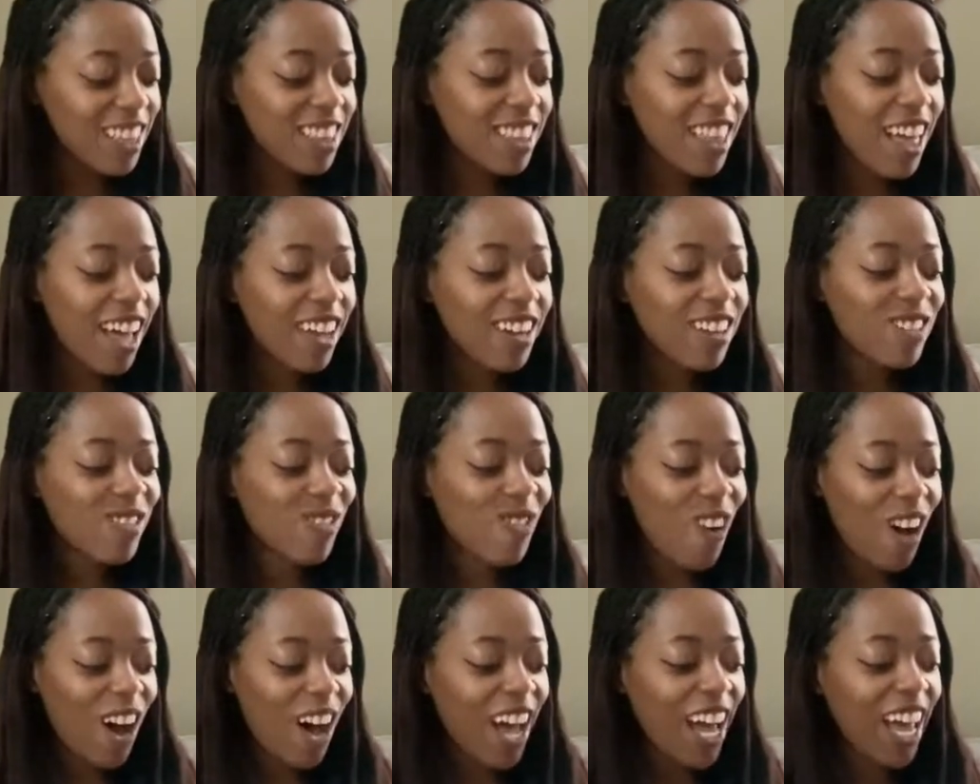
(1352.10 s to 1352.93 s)
that is
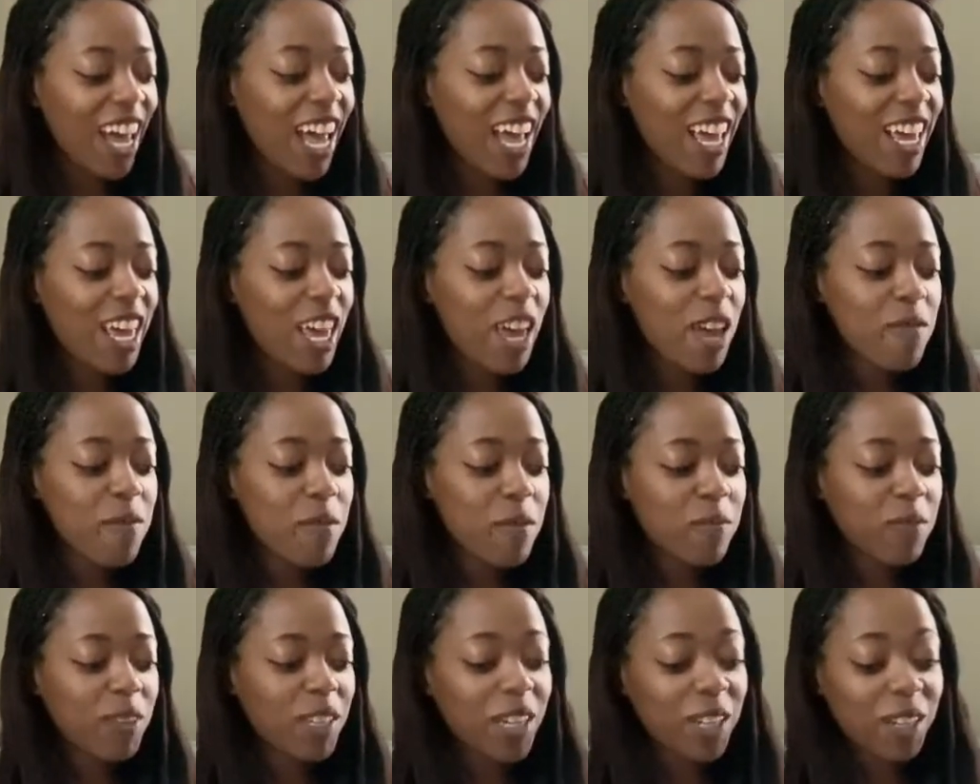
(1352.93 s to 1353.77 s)
why I came
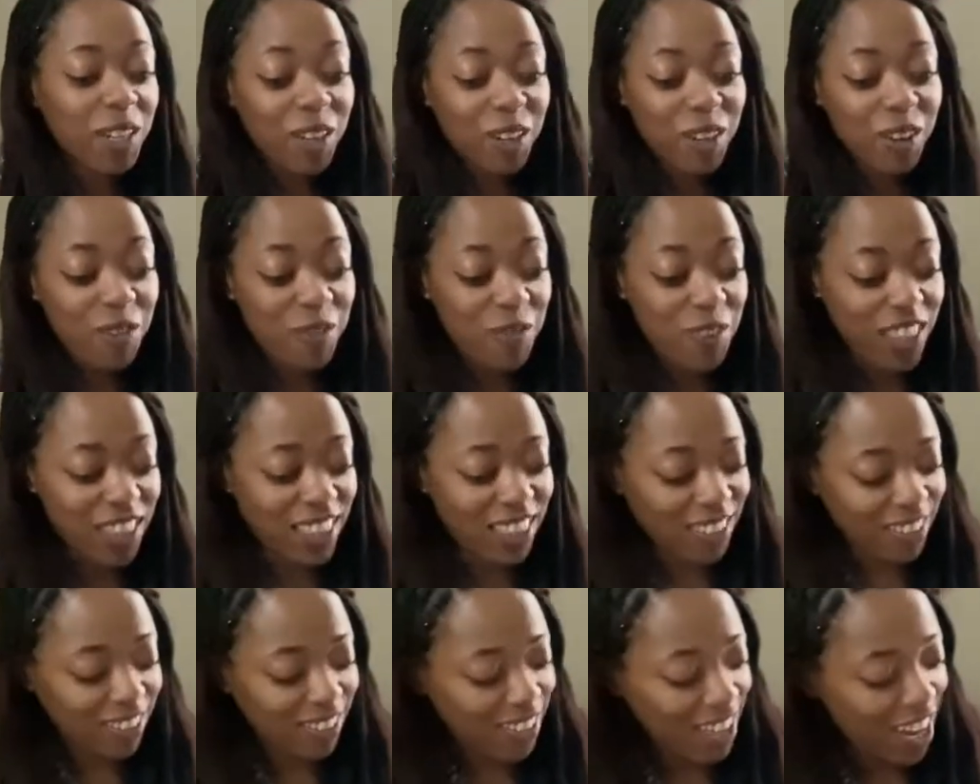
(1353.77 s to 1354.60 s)
up later with
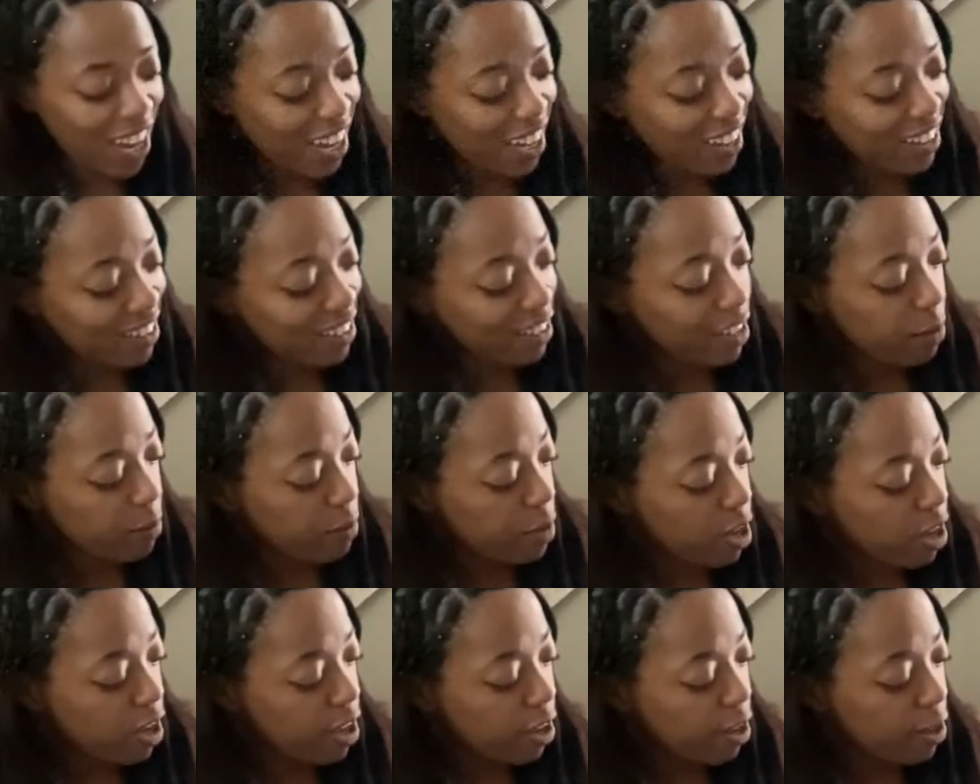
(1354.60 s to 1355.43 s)
this concept
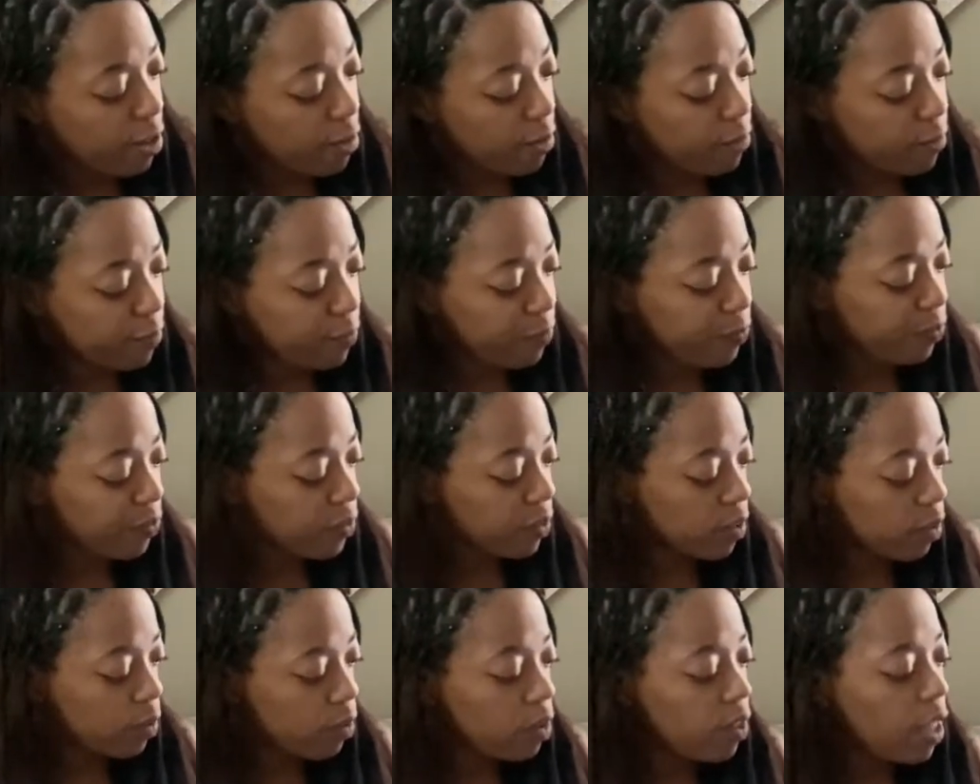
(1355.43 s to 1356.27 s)
of
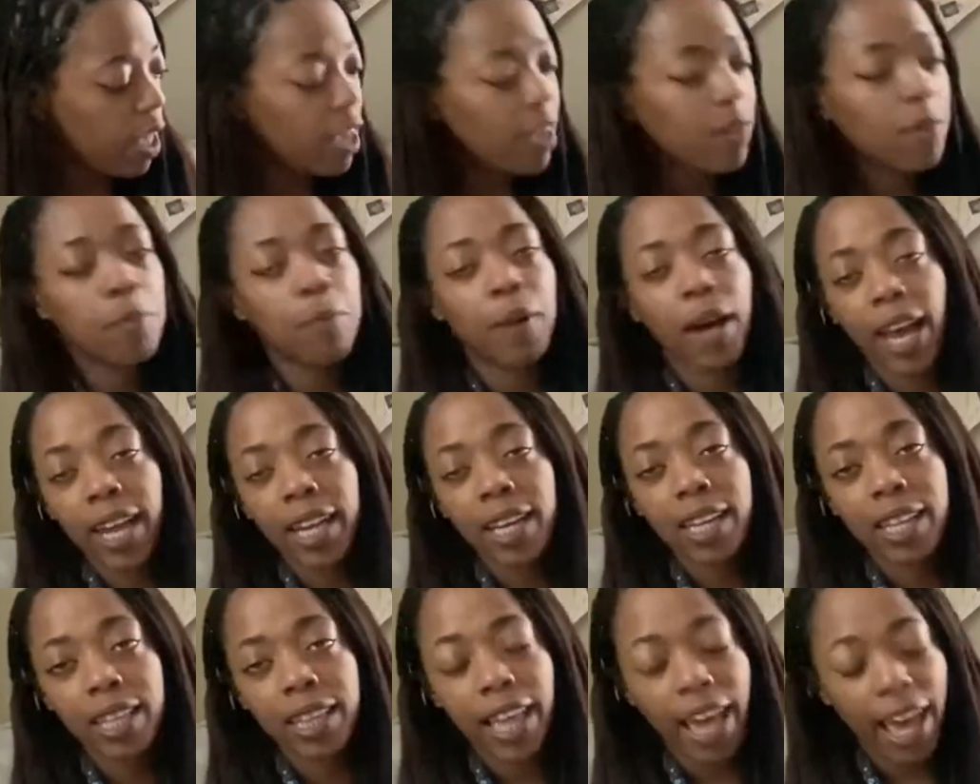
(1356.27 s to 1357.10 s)
like
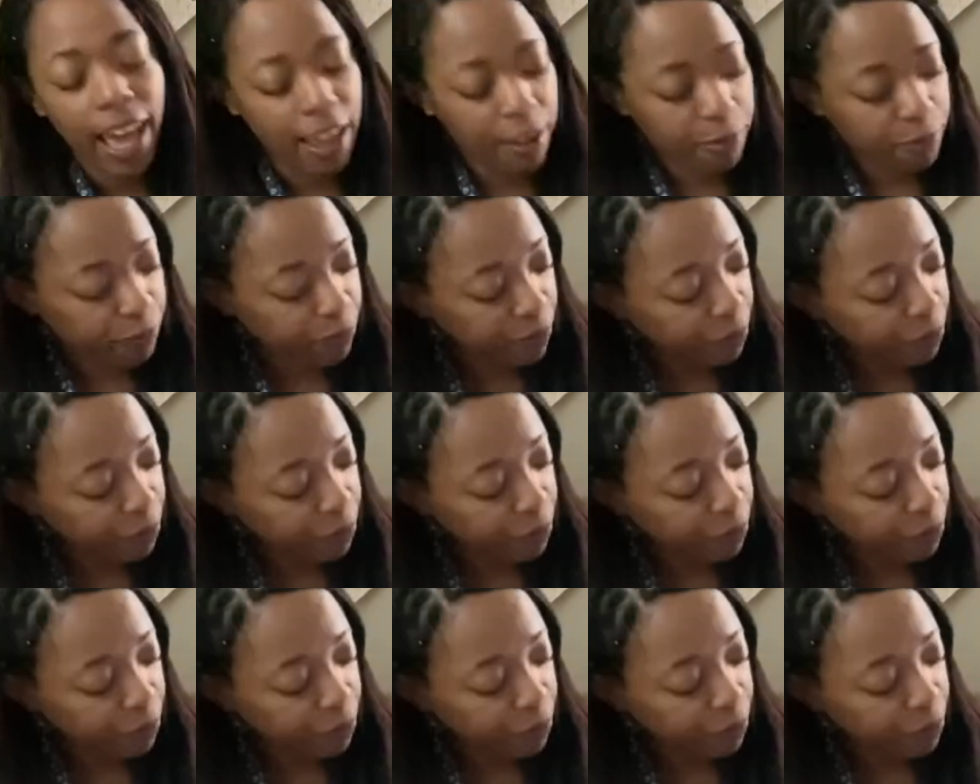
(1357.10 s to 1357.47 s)
combining that.